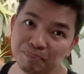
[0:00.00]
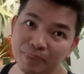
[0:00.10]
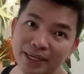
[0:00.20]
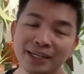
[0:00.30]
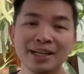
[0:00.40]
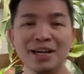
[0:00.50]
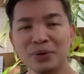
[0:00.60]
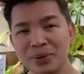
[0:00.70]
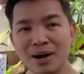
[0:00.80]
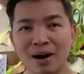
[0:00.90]
But here
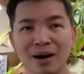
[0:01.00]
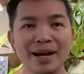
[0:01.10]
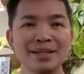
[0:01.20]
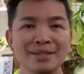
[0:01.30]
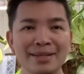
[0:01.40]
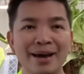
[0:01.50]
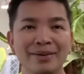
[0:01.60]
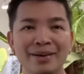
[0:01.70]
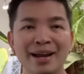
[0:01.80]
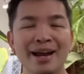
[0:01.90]
we are, it's Saturday,